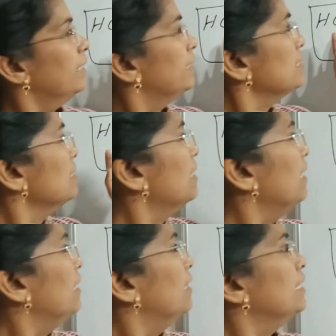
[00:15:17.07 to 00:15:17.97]
This
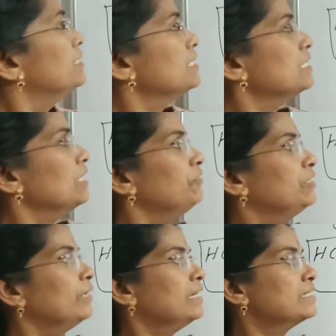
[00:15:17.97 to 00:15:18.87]
HCF
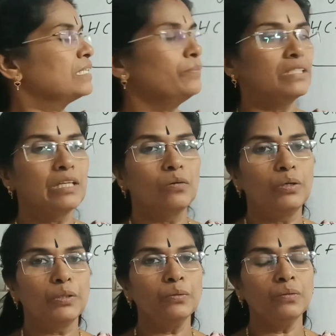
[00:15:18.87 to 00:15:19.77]
into LCM is
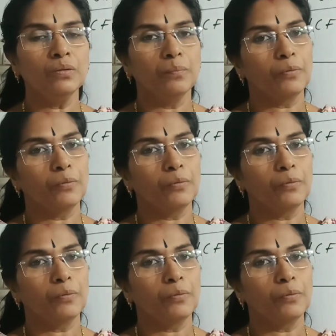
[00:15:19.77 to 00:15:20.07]
equal to